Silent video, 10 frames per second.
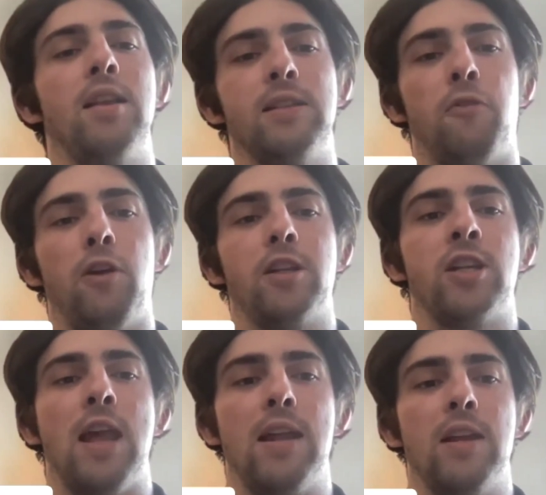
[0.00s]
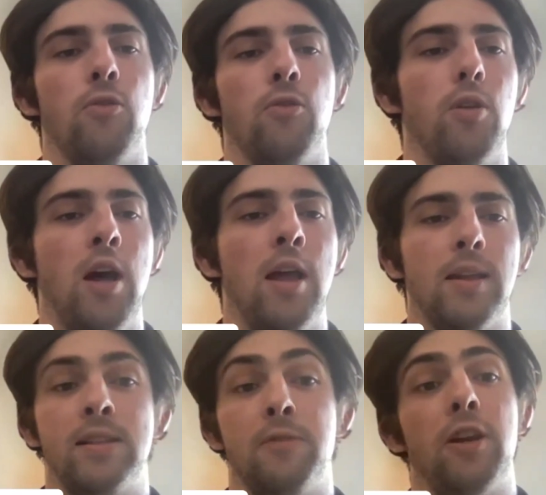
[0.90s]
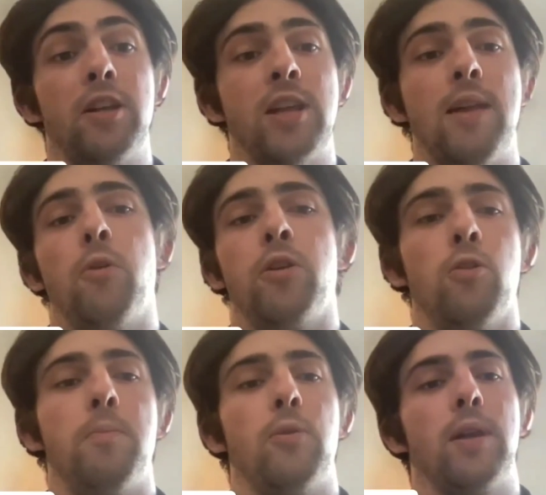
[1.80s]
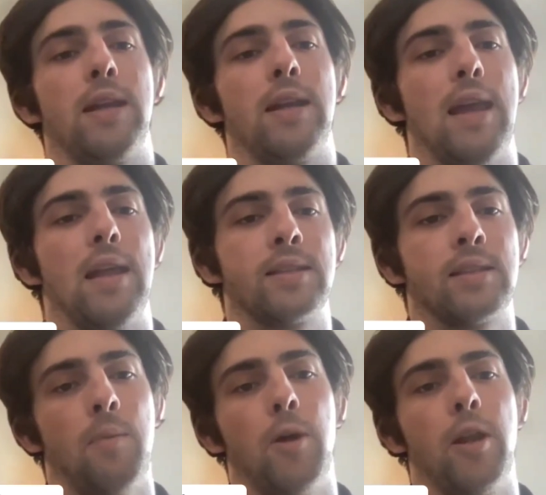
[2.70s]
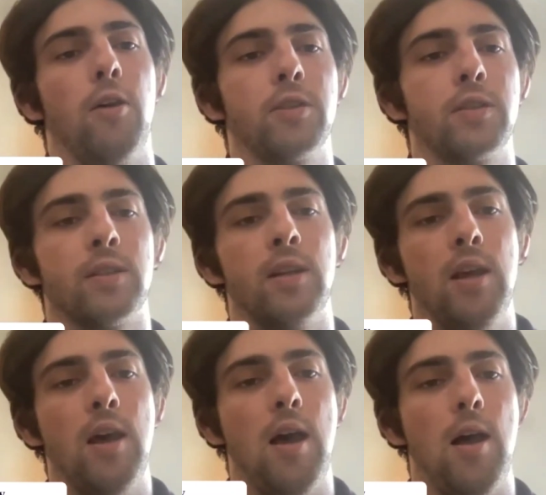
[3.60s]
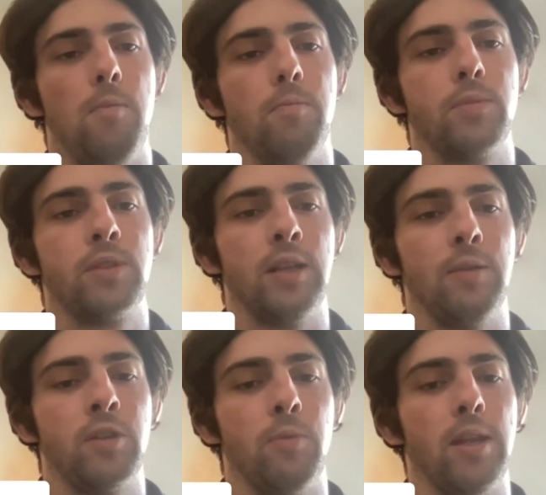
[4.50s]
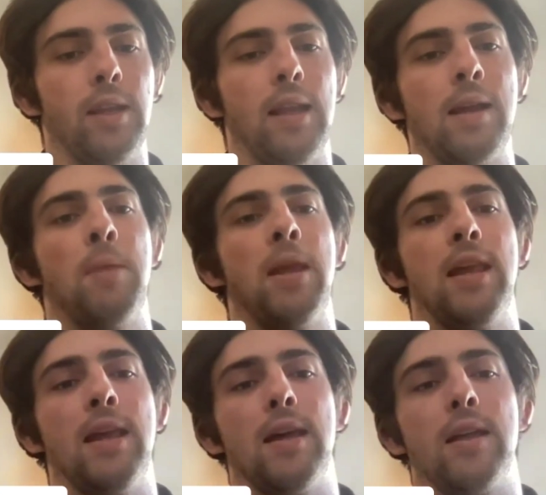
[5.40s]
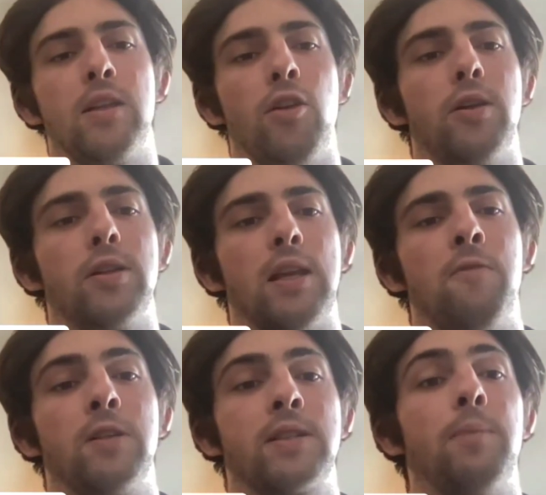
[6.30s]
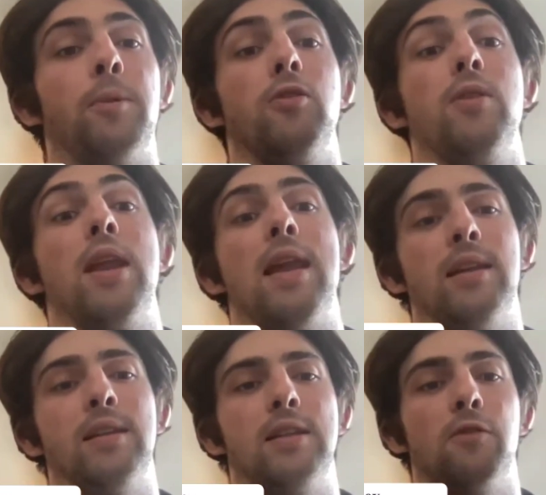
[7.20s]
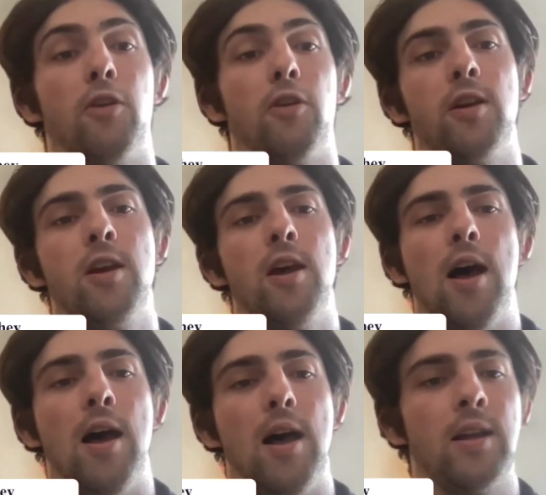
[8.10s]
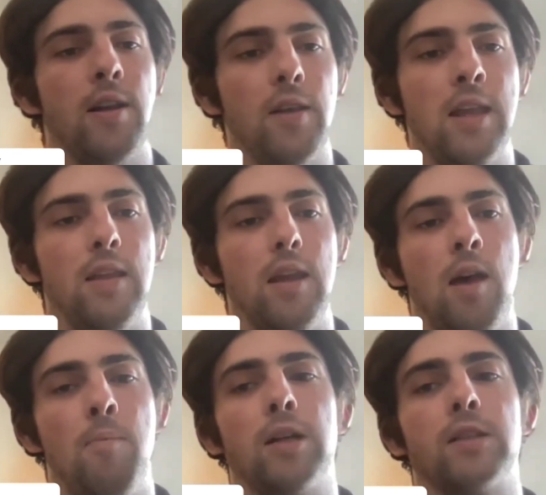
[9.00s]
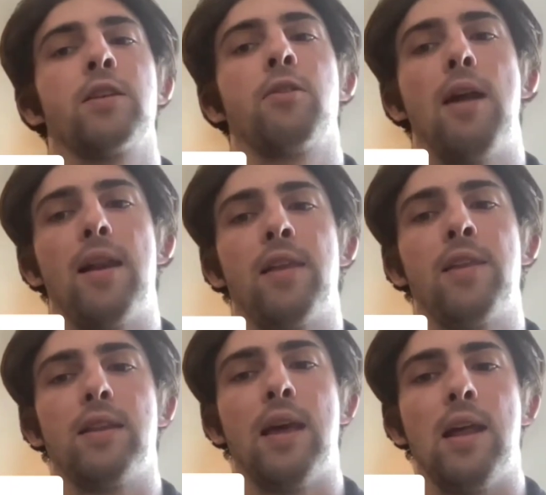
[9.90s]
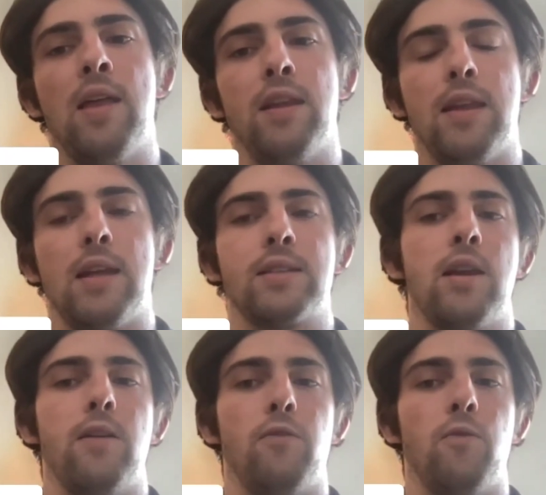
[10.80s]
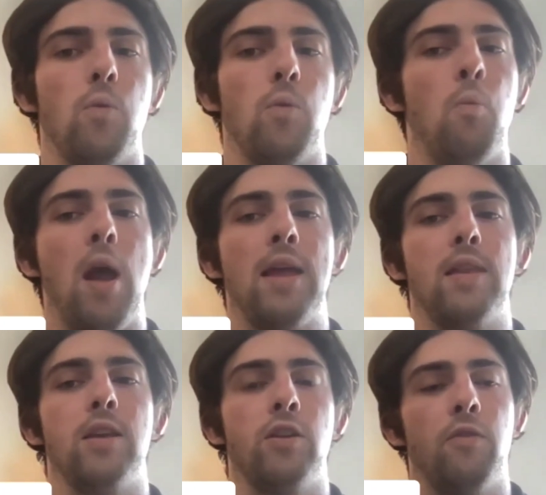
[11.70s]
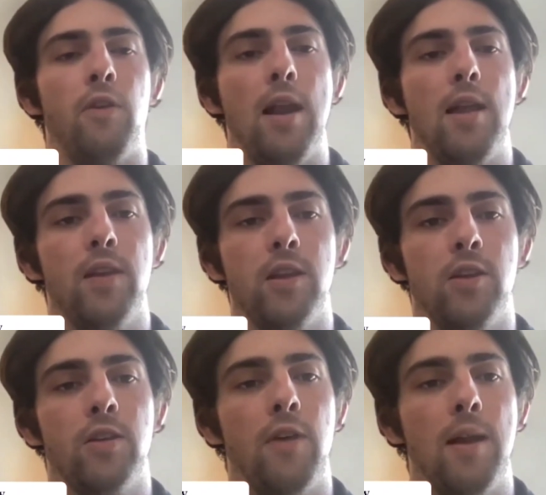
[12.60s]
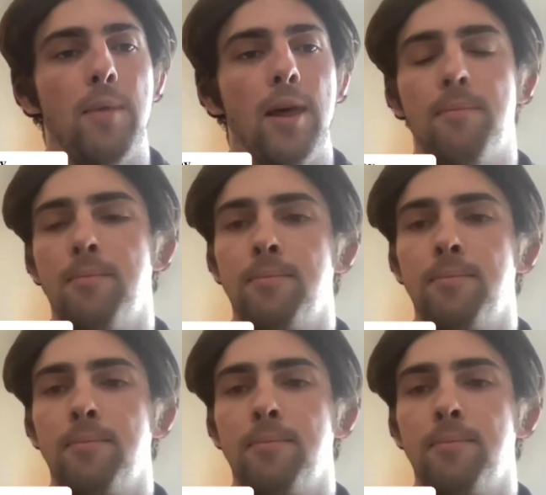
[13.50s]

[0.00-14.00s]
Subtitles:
differentiate what you're building against someone else, to really like appear, as if it's something unique and different, kind of amongst the crowd. I think that's kind of a way that you can frame that.